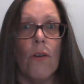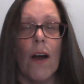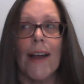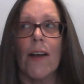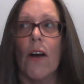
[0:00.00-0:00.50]

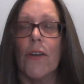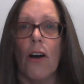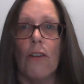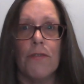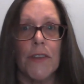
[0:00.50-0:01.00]
I got
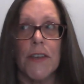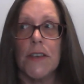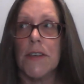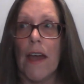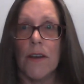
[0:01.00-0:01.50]
offered
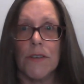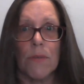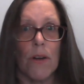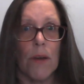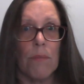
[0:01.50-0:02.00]
this house
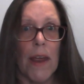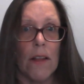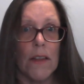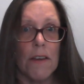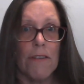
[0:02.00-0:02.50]
where I'm now
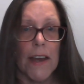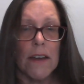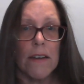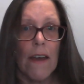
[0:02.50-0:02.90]
living,